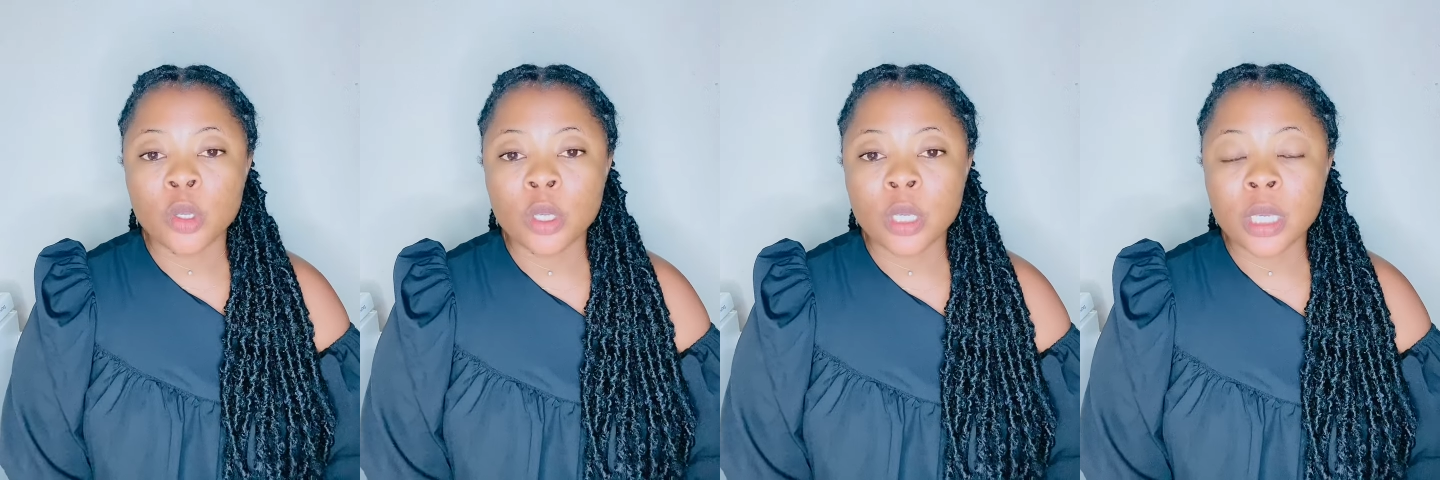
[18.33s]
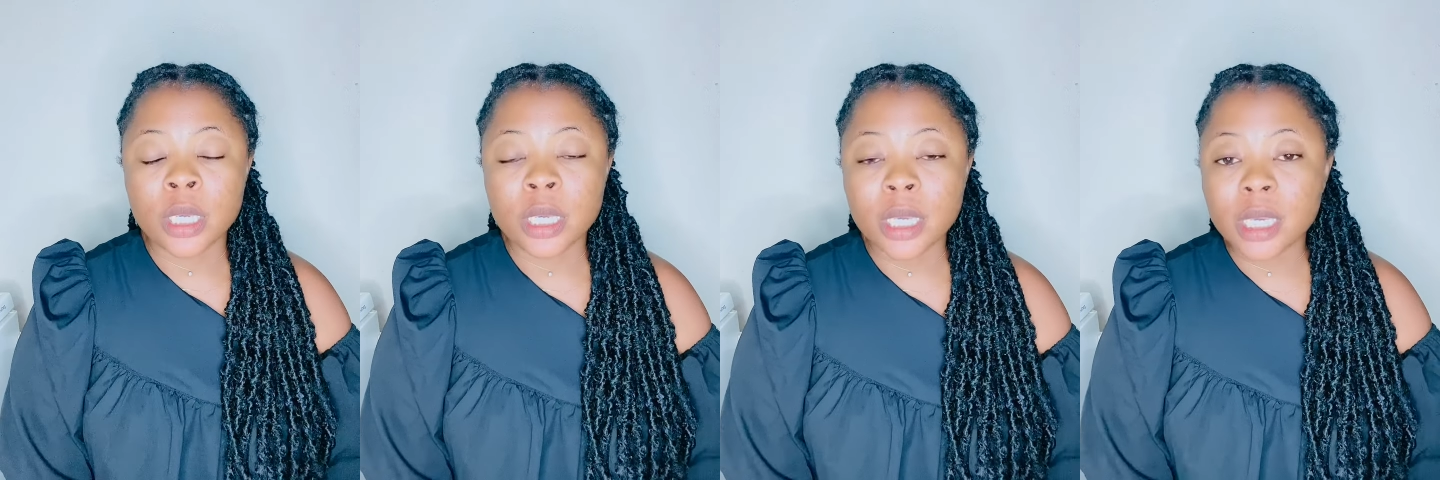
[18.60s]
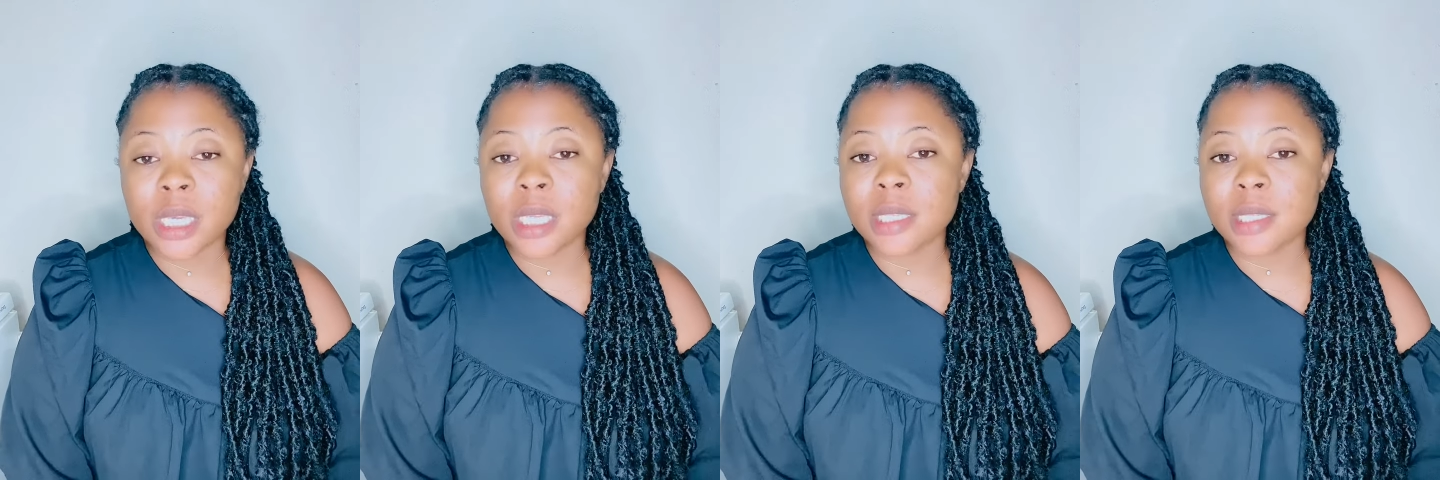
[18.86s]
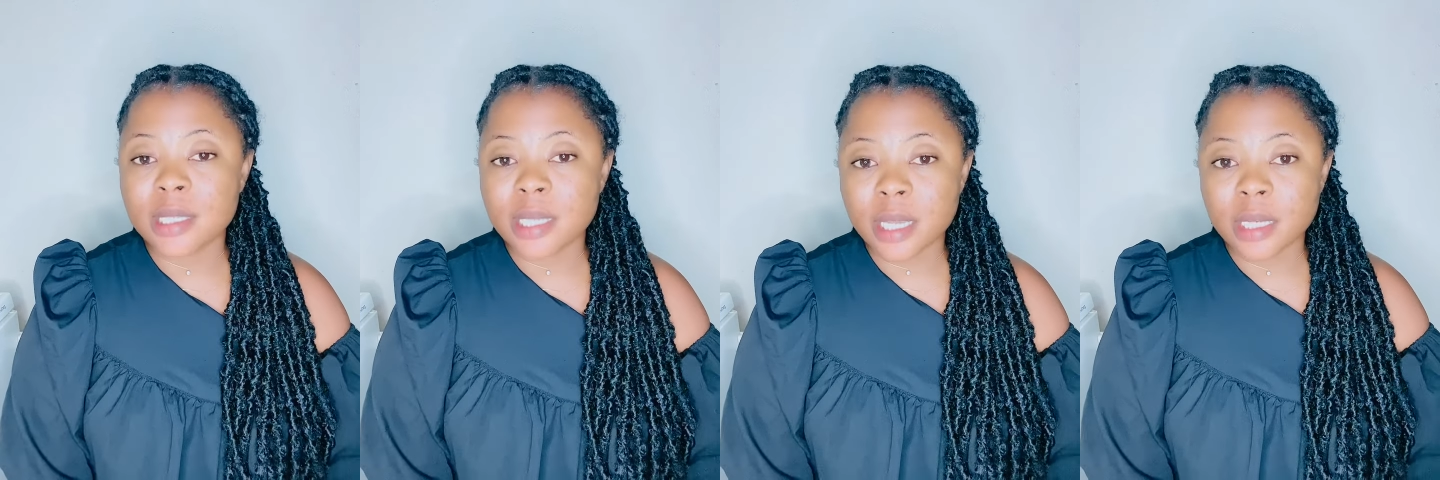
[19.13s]
He is
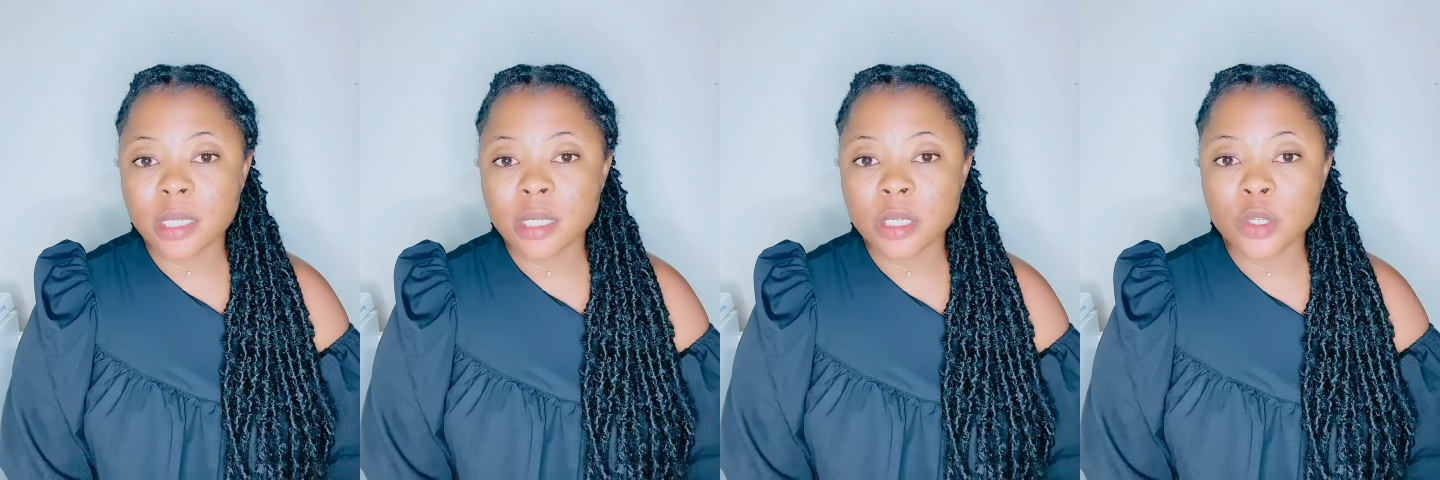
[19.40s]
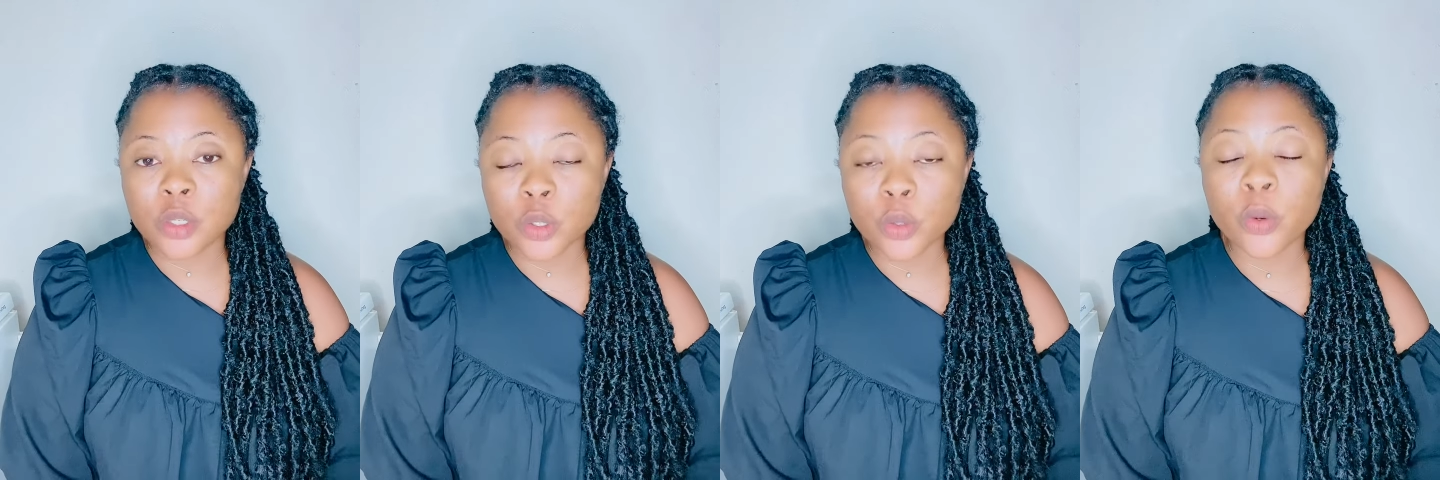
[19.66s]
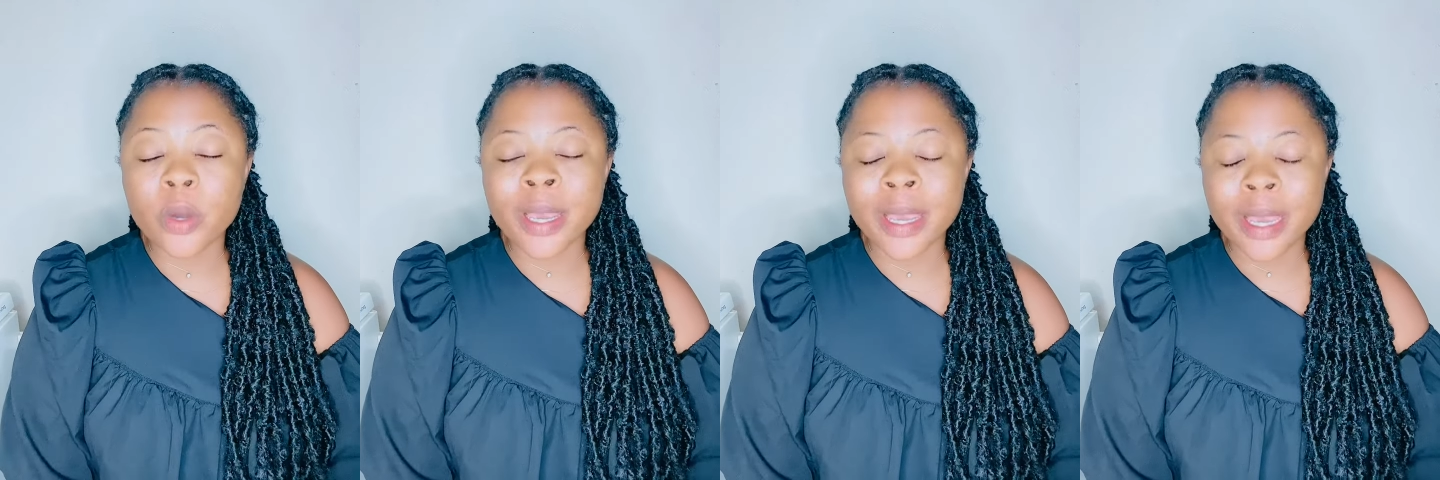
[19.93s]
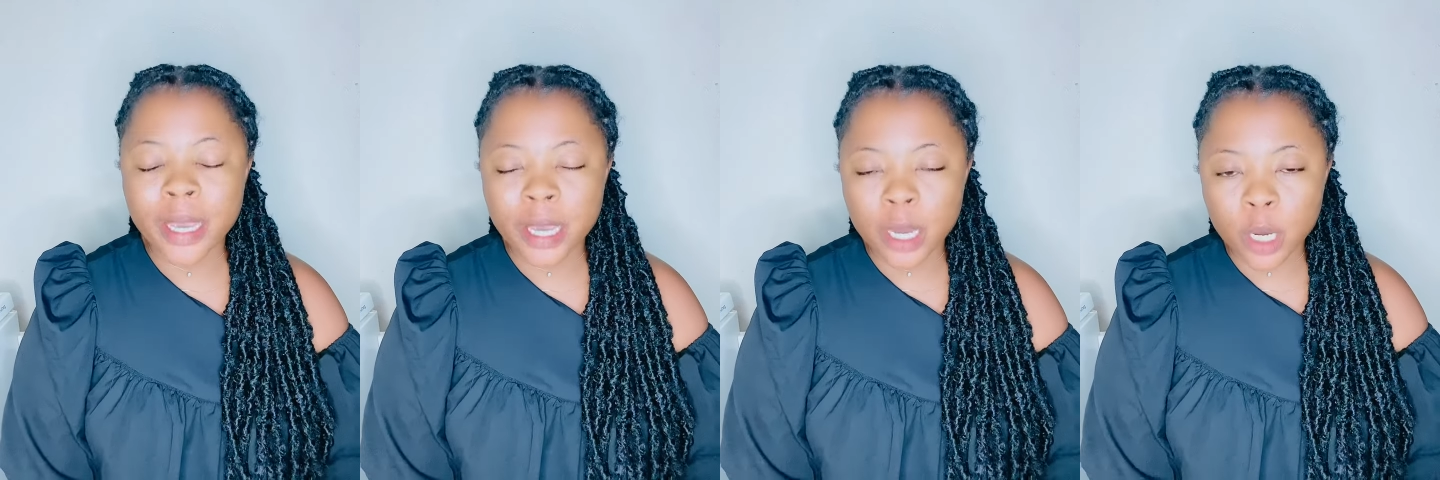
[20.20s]
sending you
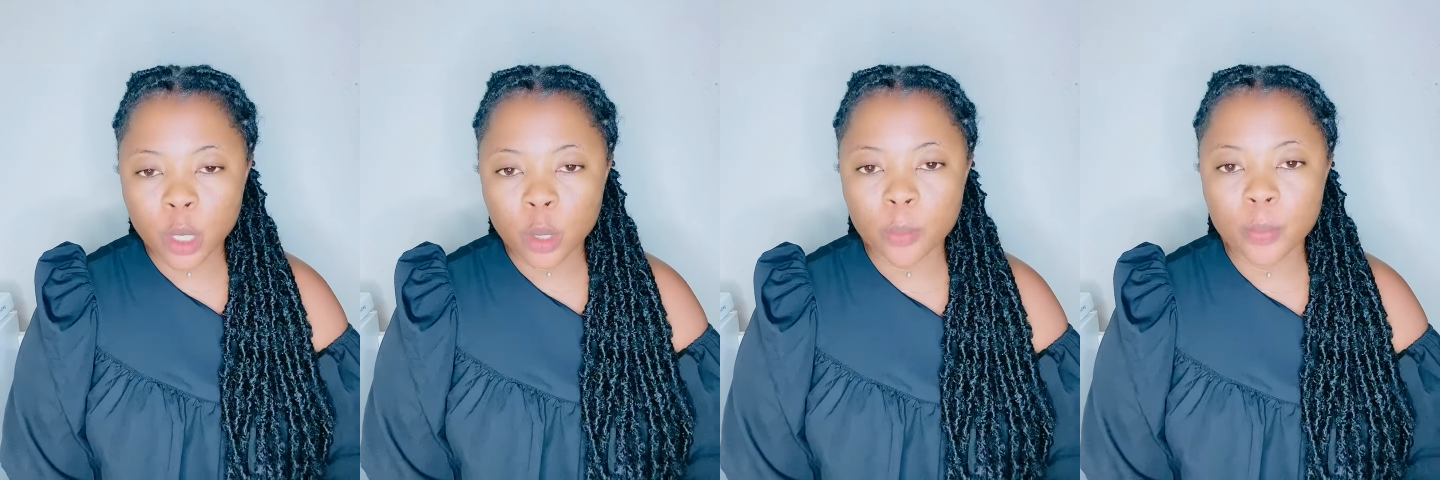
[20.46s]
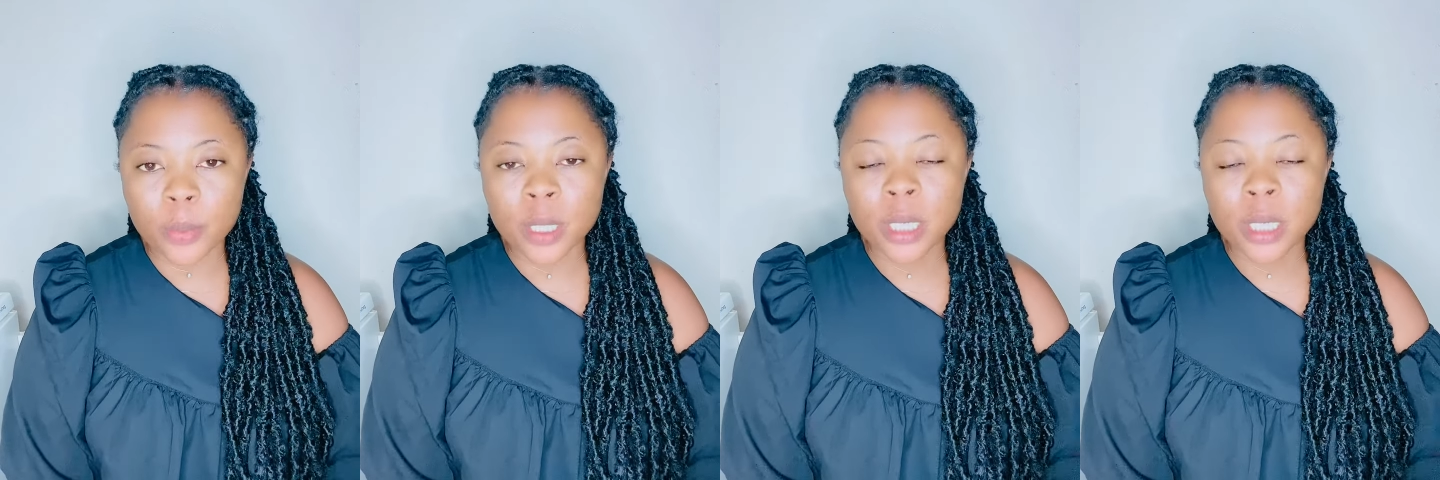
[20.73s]
help